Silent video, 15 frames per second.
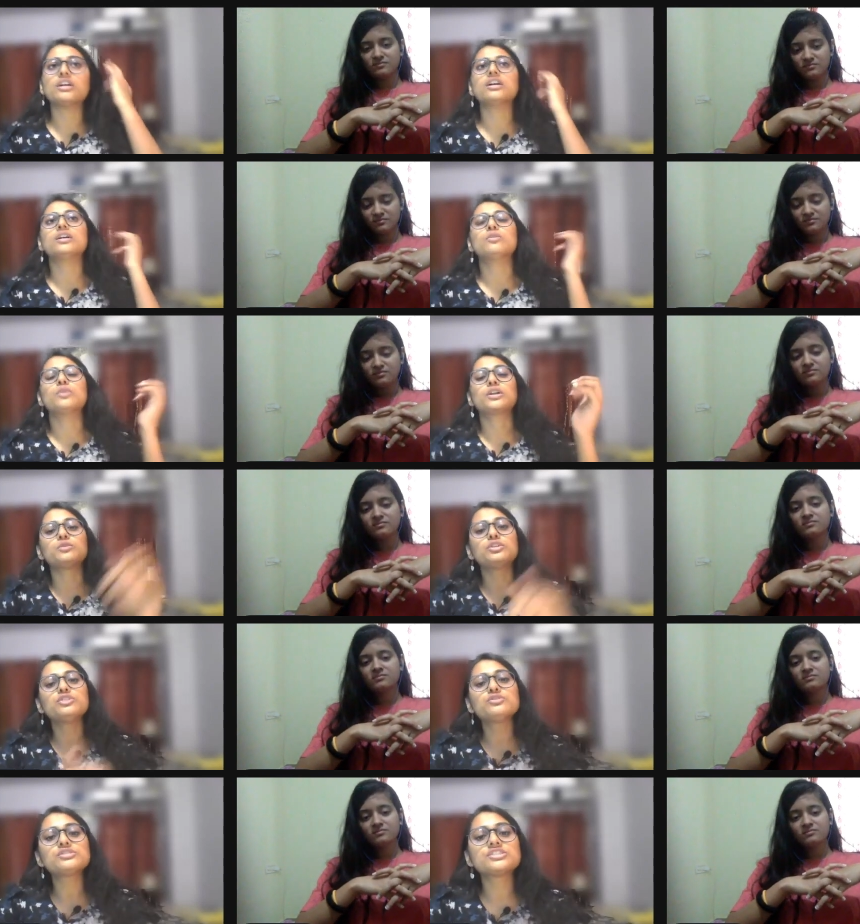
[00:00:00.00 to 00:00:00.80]
Speaker 1: Uh, what
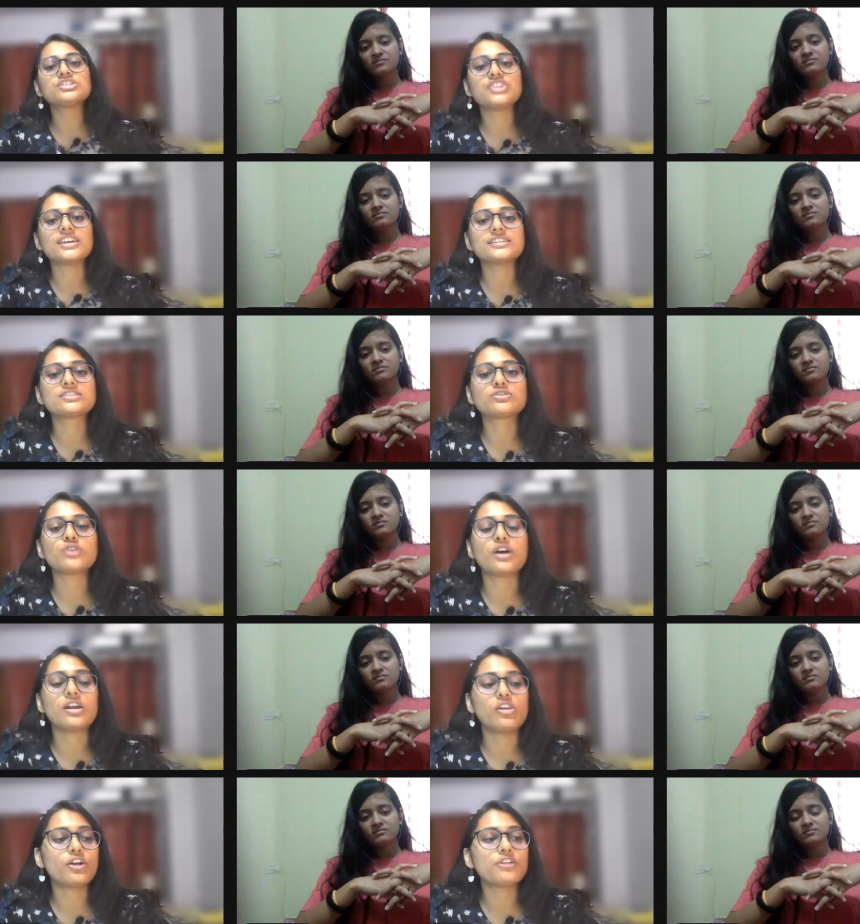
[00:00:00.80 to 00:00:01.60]
would you suggest?
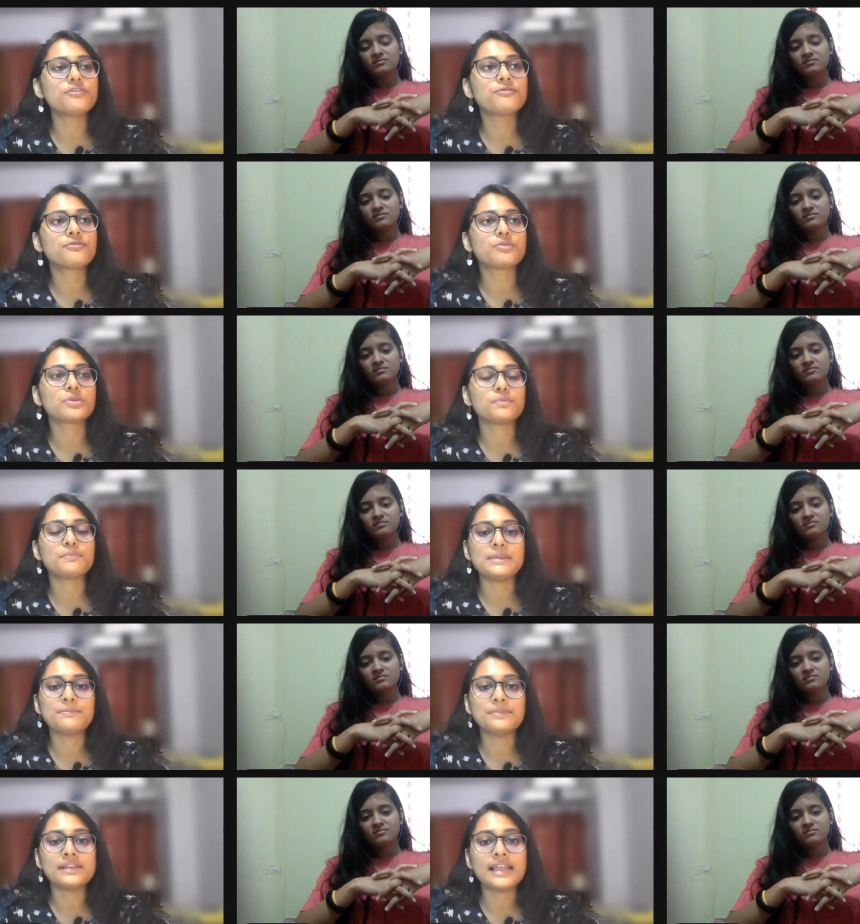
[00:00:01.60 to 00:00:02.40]
So a lot of
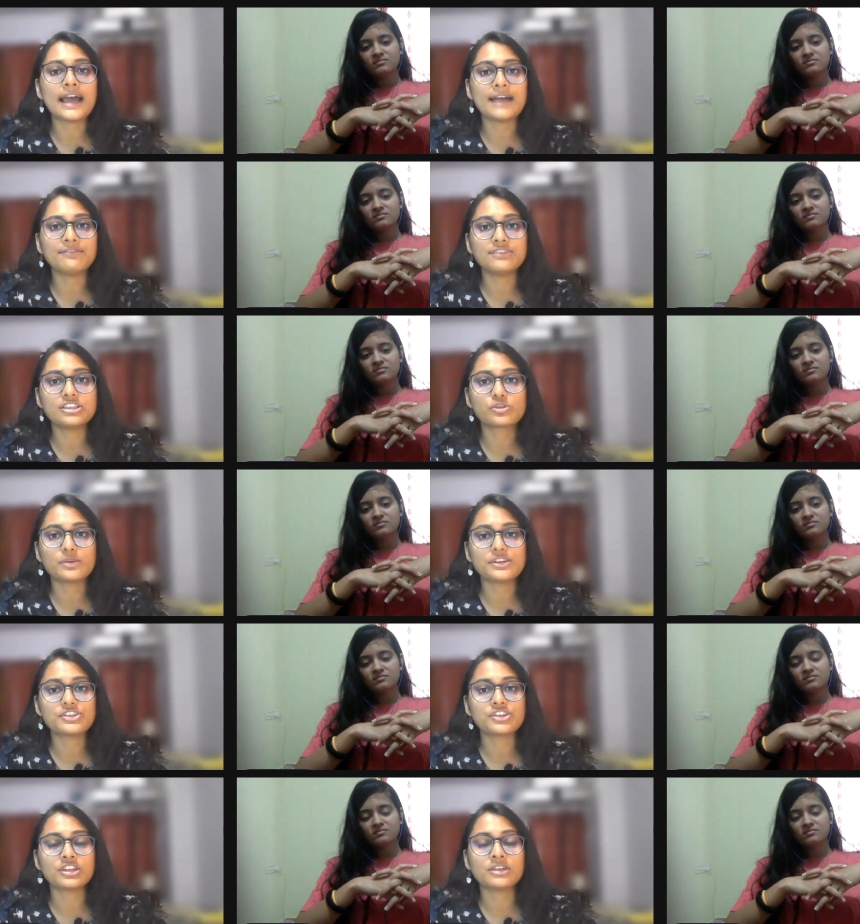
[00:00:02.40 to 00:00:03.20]
people have this
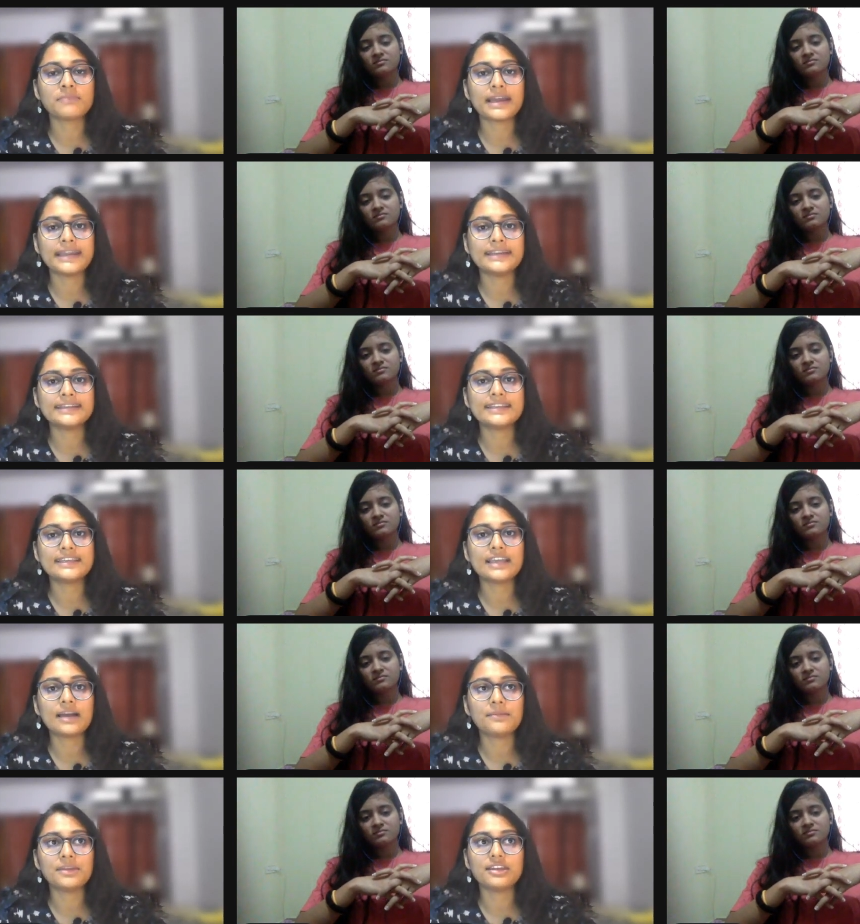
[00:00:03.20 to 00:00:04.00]
question in mind
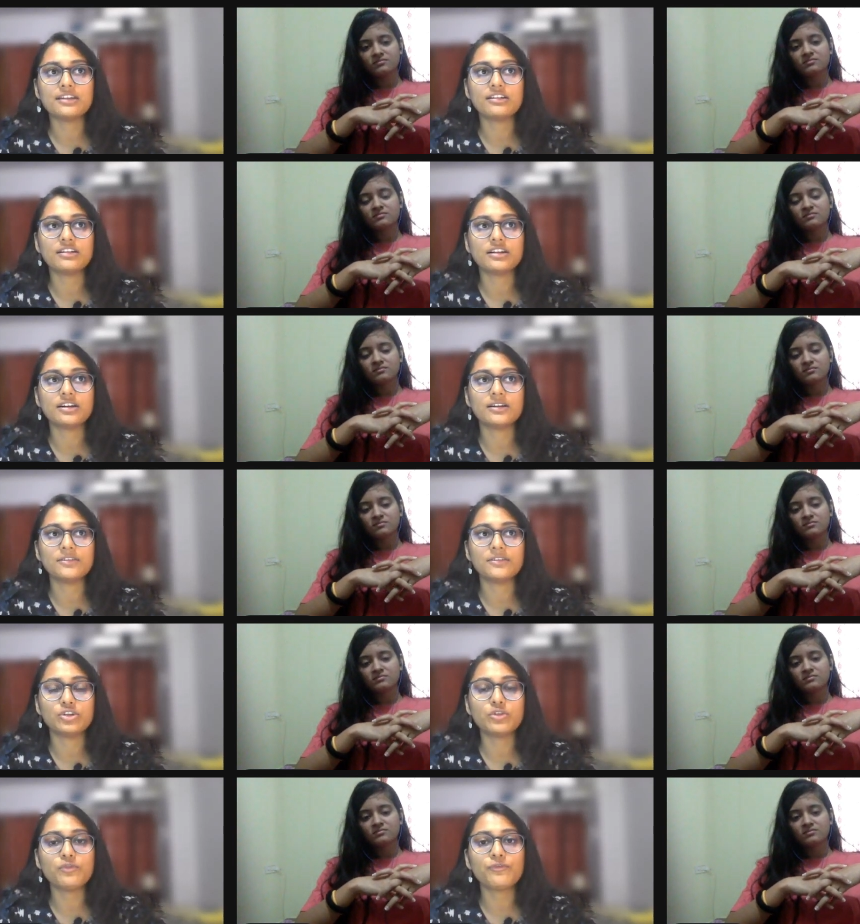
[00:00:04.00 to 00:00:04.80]
ki hame,
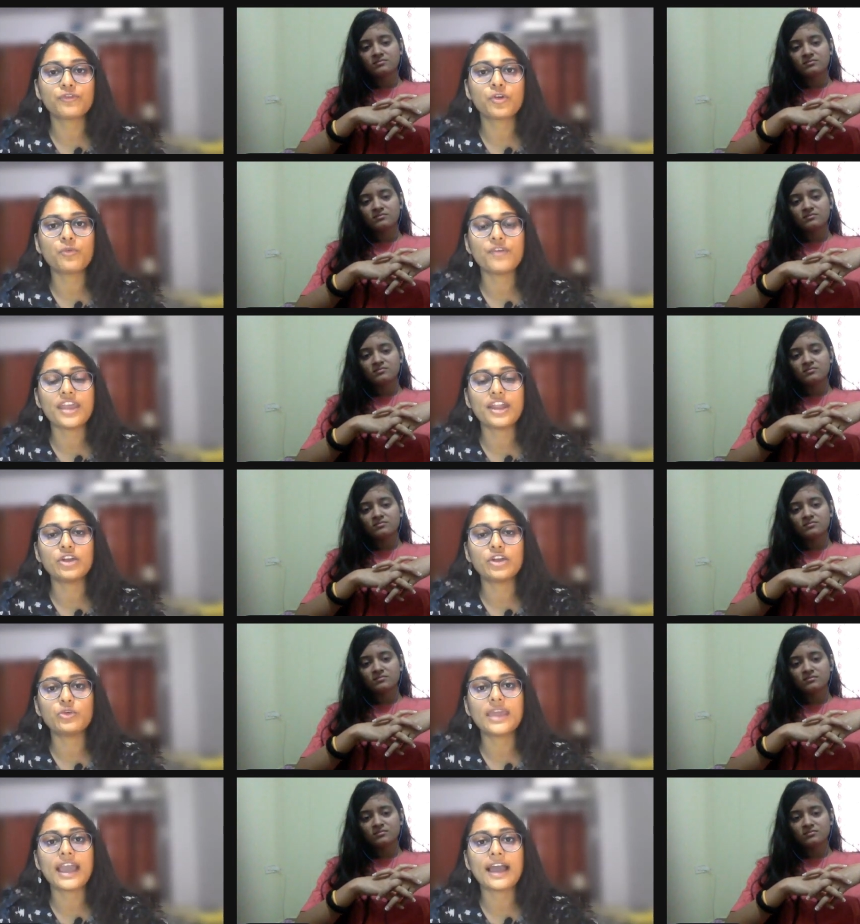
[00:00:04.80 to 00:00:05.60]
uh, you know, from
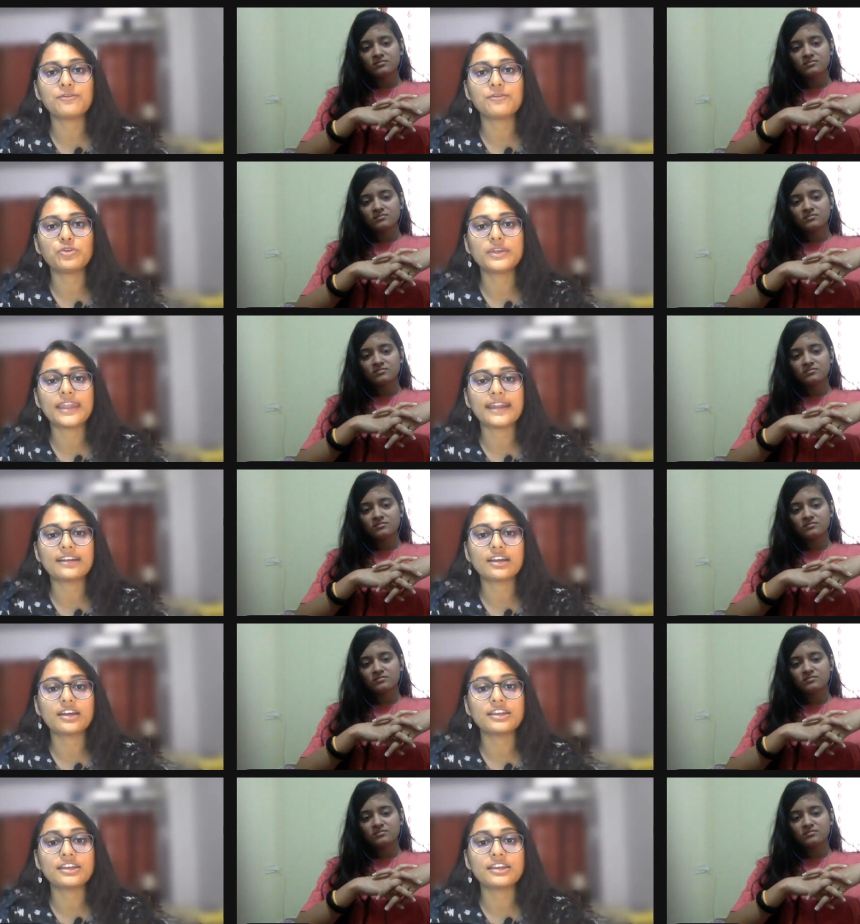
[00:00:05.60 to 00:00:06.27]
where do we have to get our